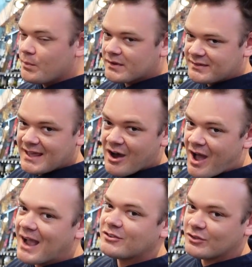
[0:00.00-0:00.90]
We wanna see how
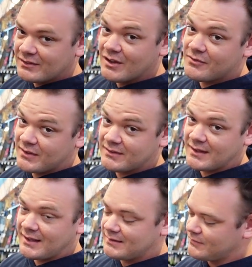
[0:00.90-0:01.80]
actually tough this
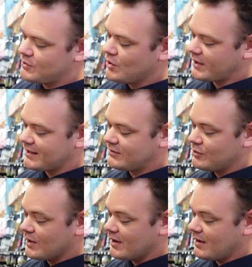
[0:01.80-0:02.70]
thing is. If you hook
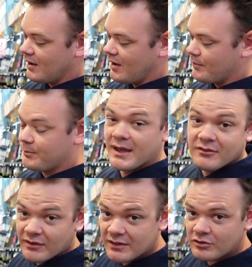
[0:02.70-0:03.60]
into a big
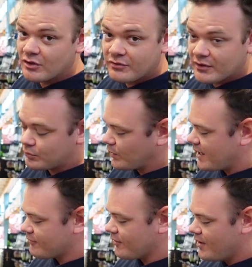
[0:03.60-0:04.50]
fish, good fish,
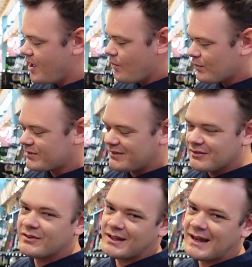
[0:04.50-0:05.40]
whatever, we wanna see
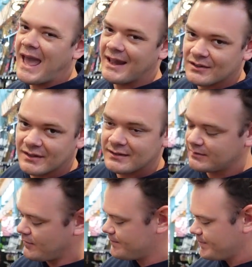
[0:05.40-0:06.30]
if we can handle it.
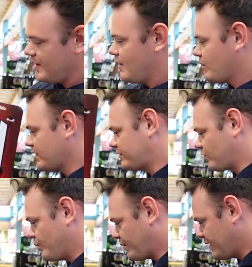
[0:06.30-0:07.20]
So we're gonna
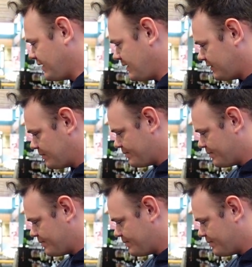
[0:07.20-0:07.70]
scoop one of these.